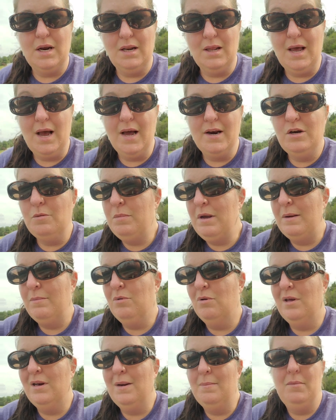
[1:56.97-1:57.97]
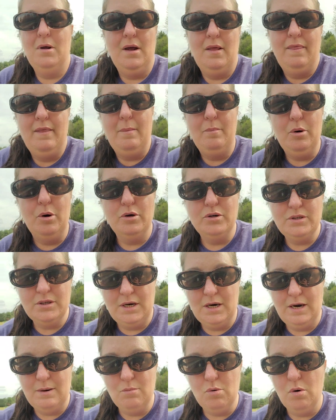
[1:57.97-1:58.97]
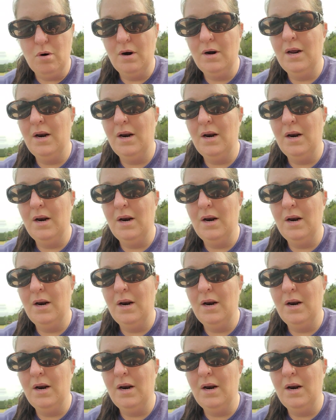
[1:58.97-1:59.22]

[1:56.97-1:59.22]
I lied to people, and I'm not that person anymore,